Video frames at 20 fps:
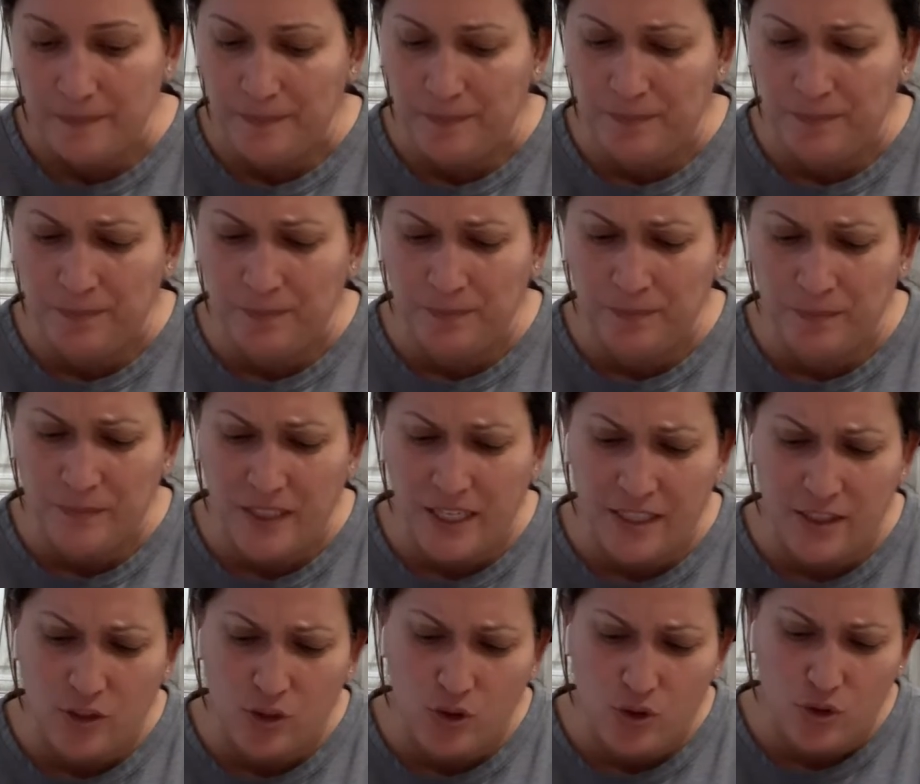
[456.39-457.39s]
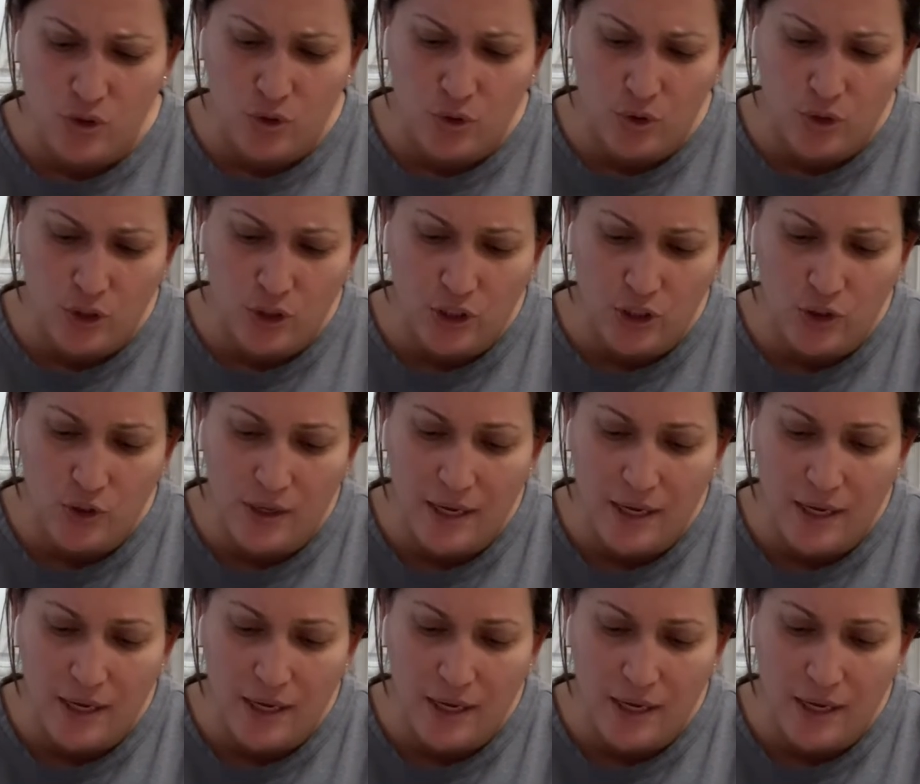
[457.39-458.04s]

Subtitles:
That is so good. And you